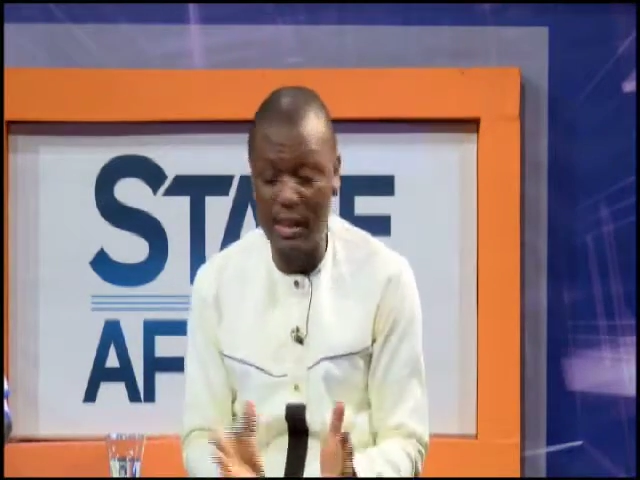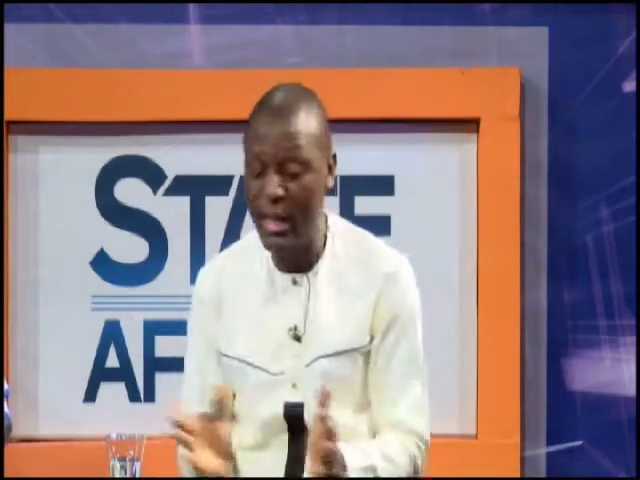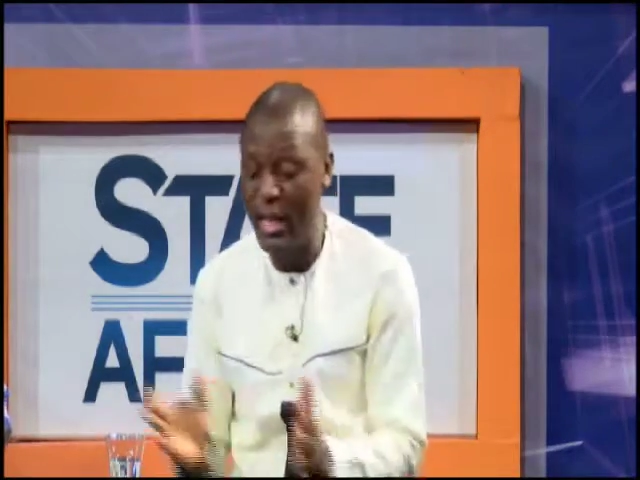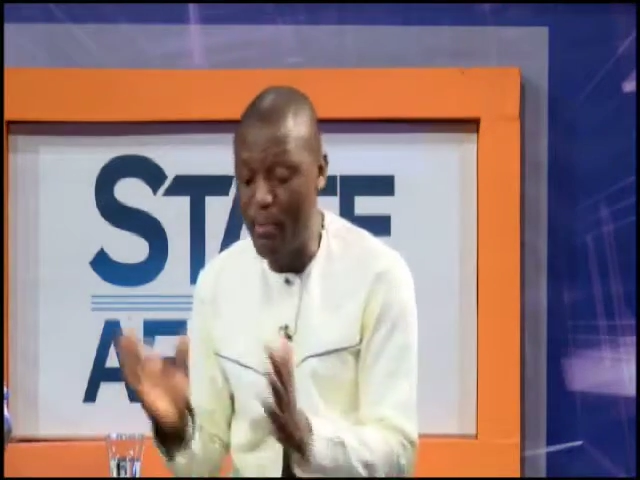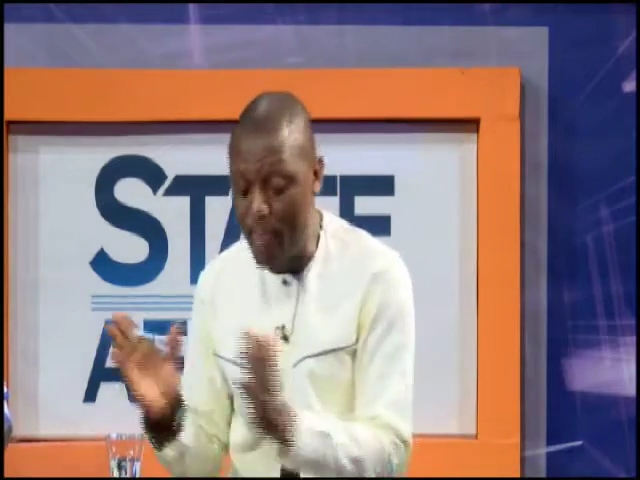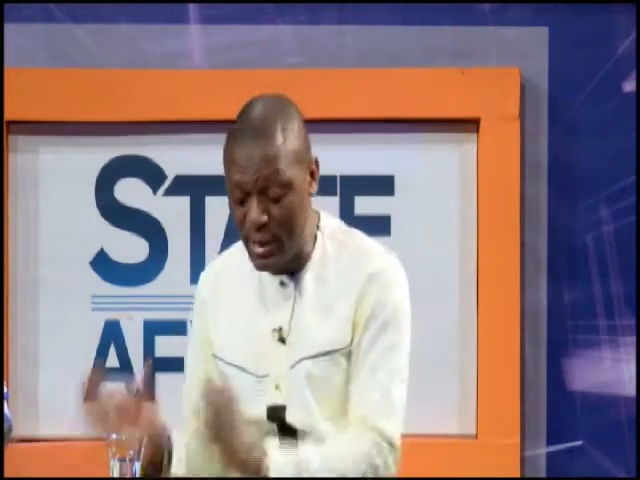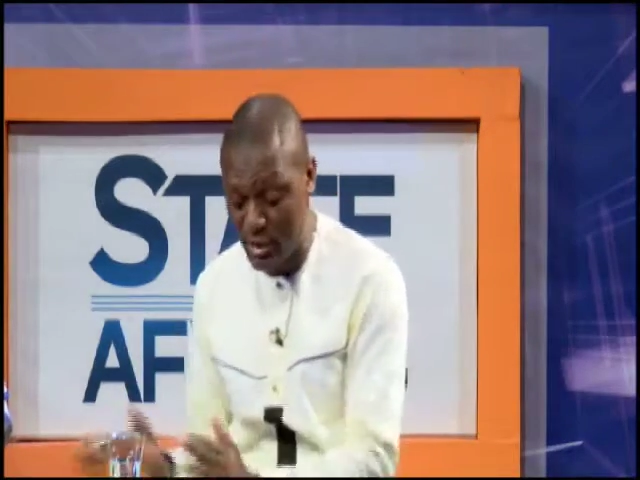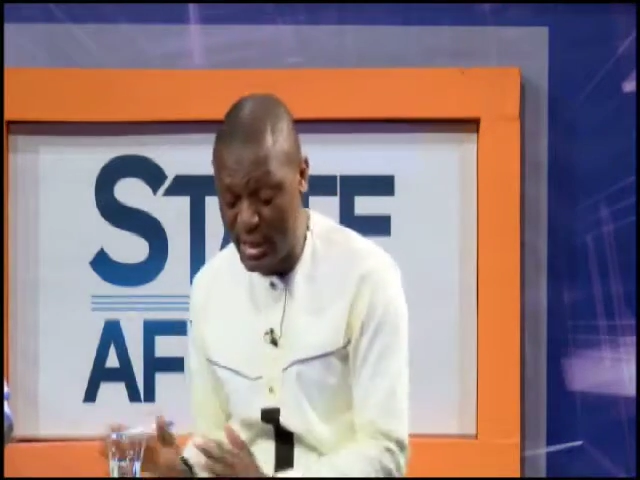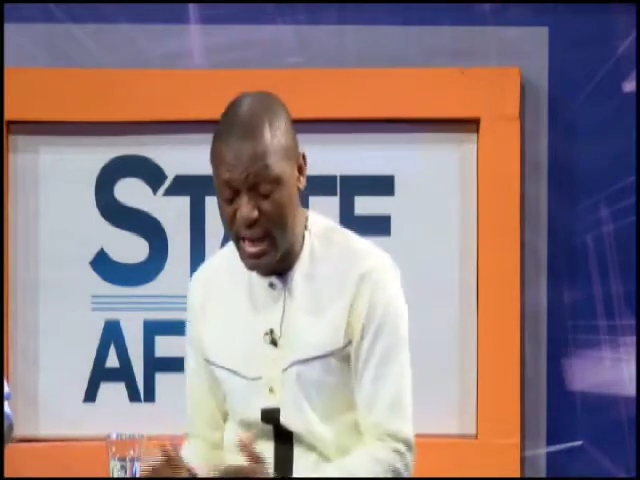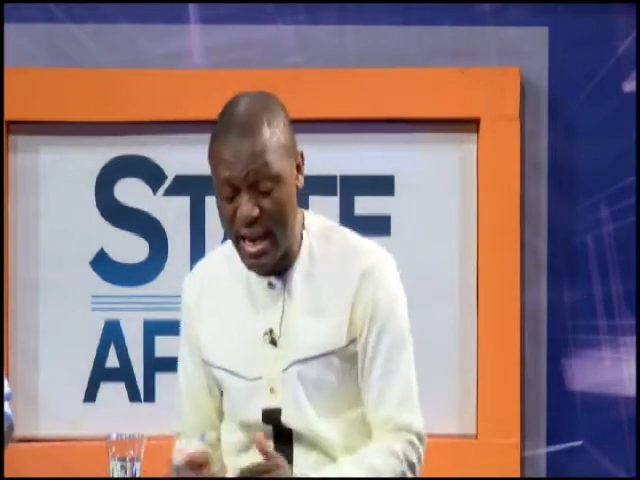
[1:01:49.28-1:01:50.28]

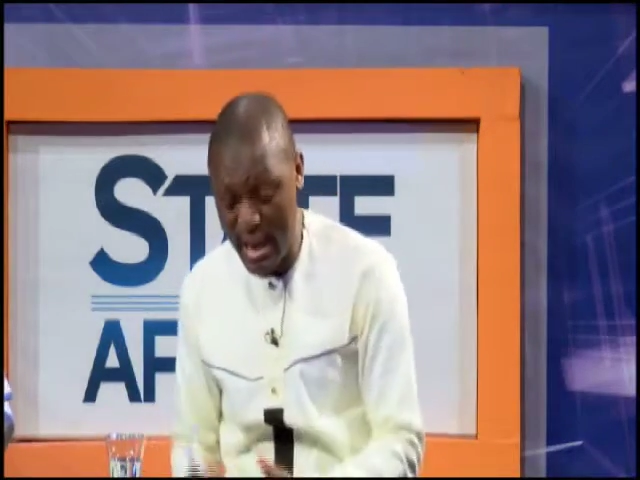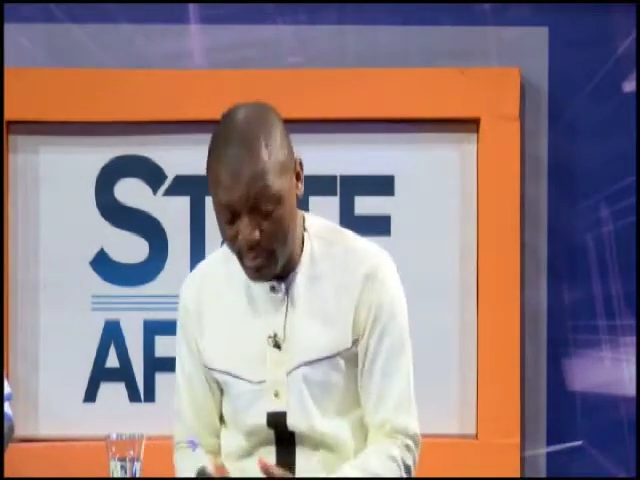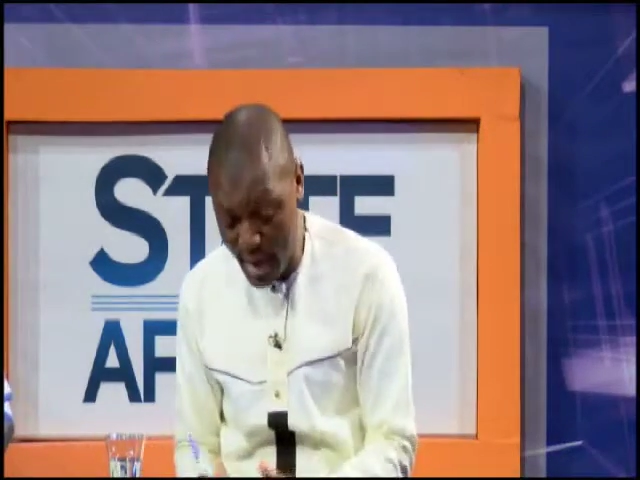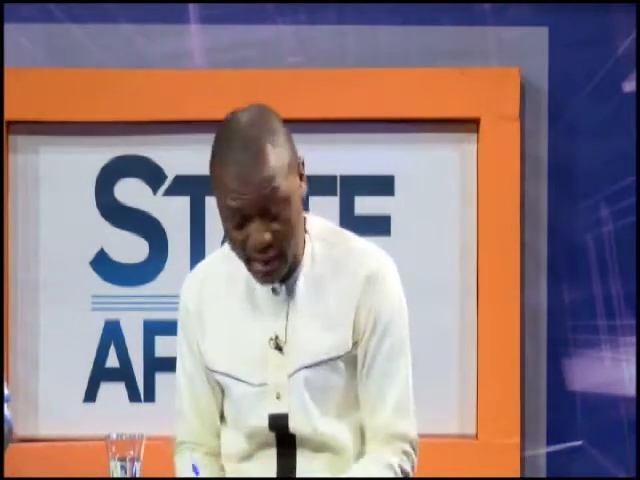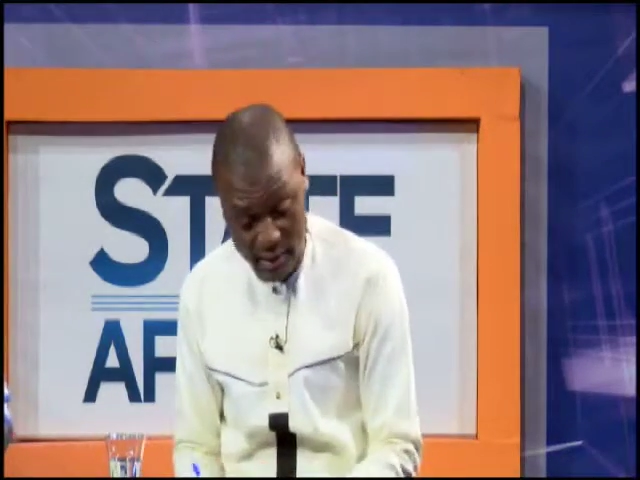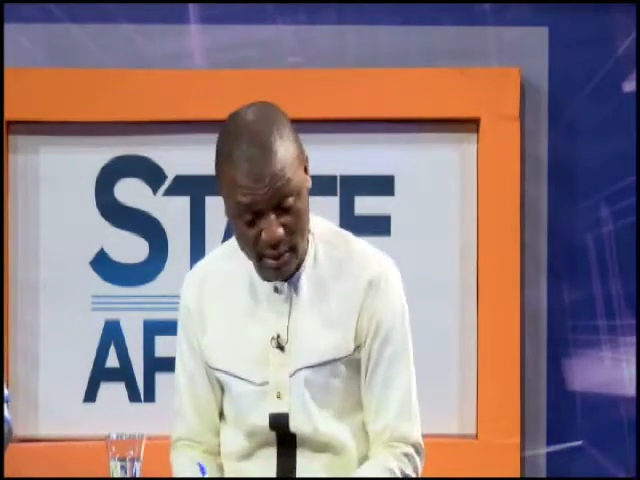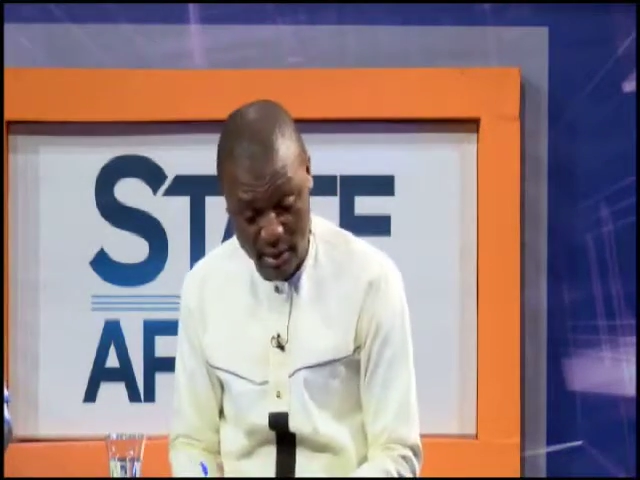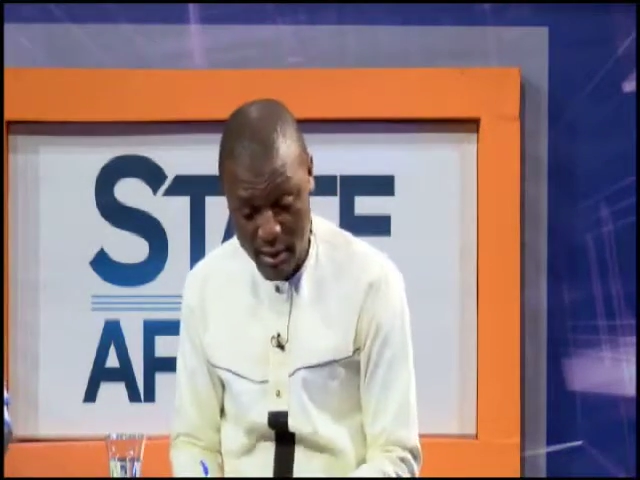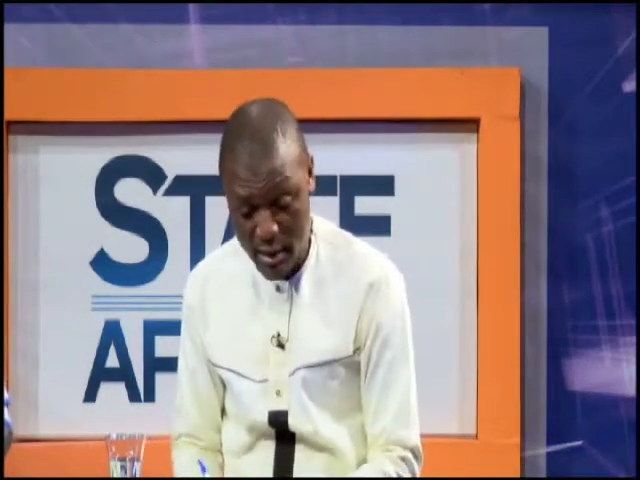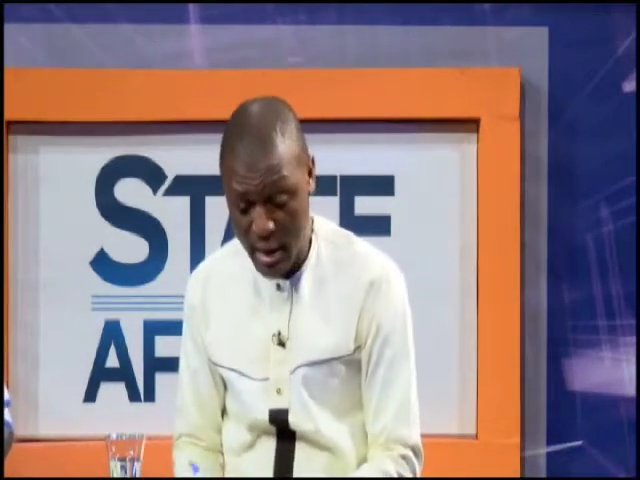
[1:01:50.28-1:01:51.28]
mentioned the name that
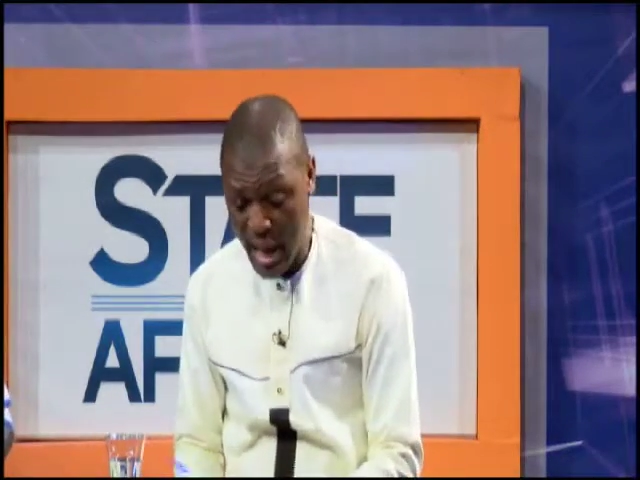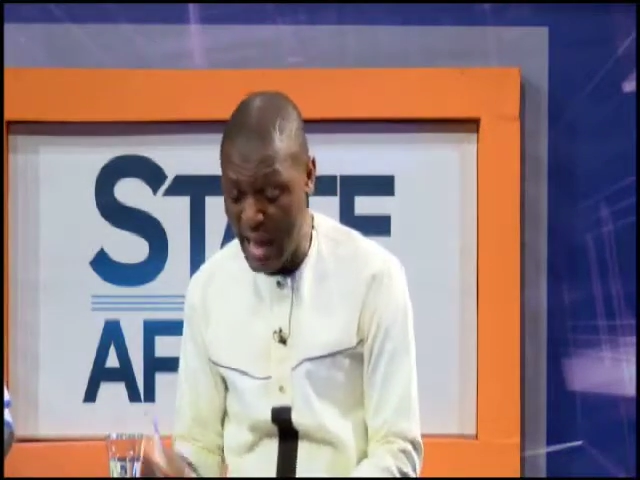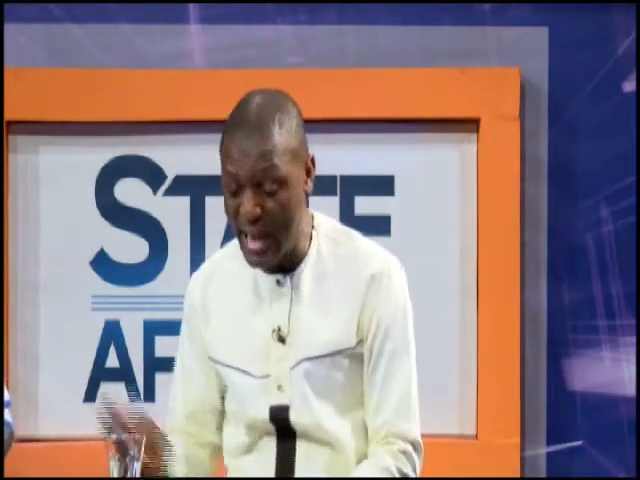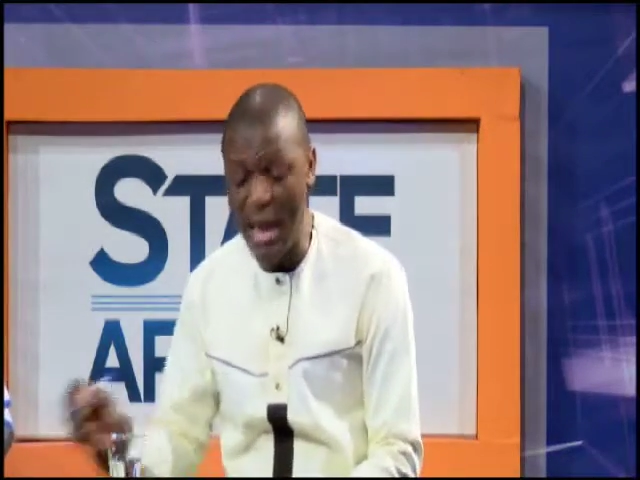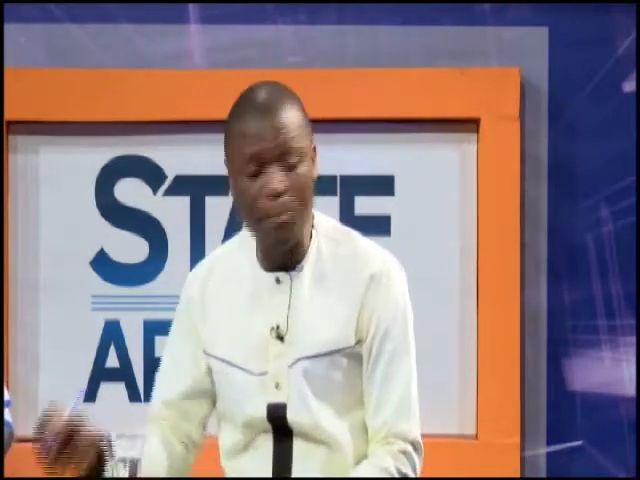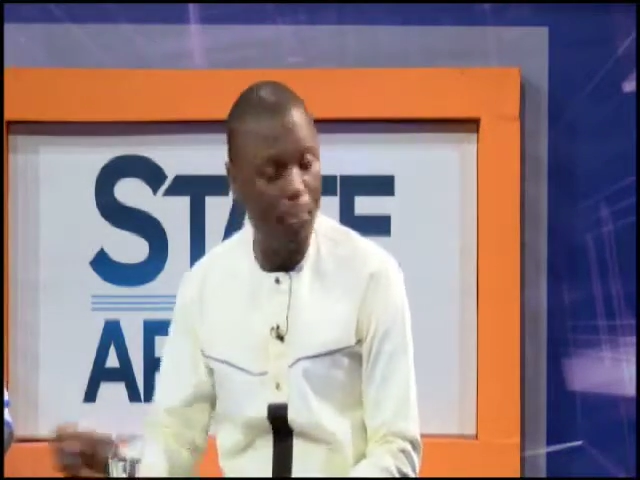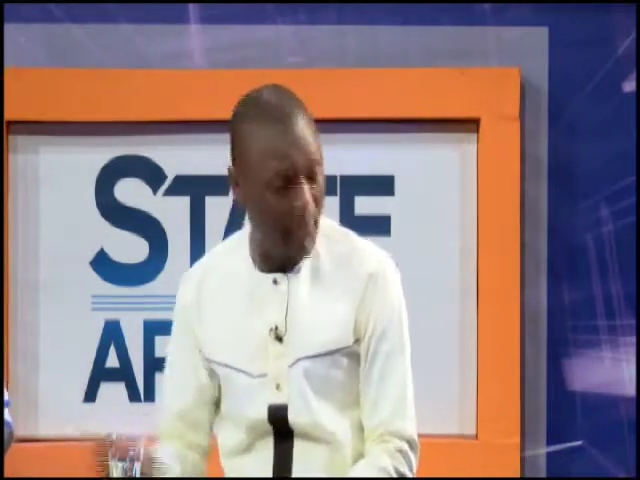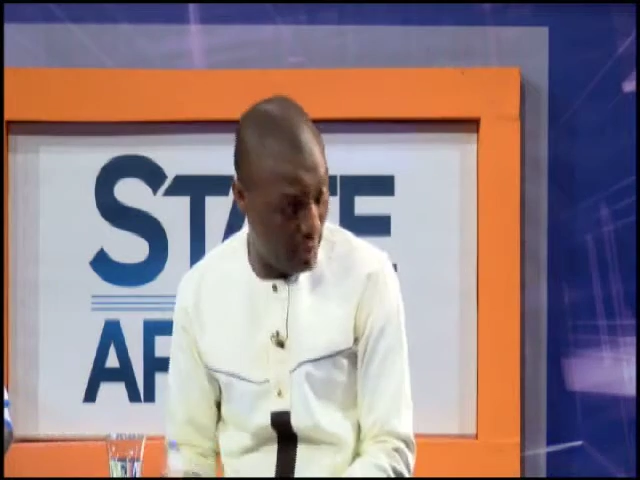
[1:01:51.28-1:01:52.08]
an MP